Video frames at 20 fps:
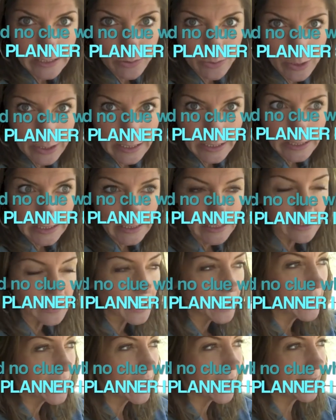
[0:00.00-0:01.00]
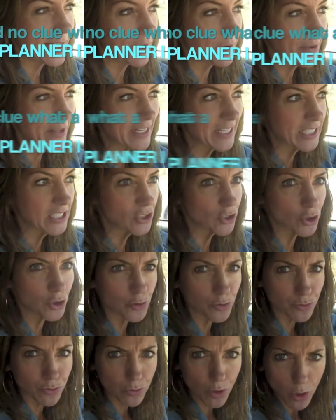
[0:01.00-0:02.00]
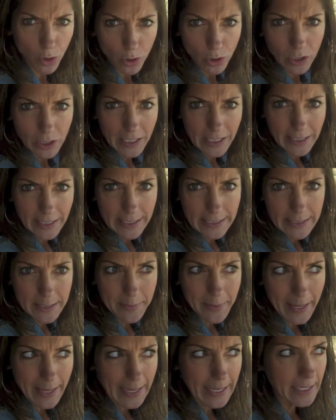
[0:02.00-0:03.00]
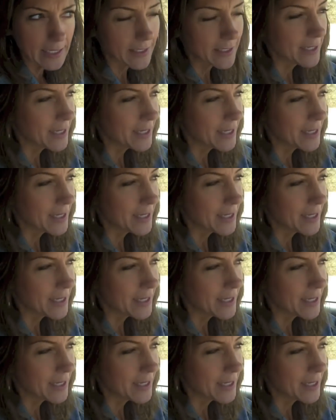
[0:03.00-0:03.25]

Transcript: I was and how in control I like to be,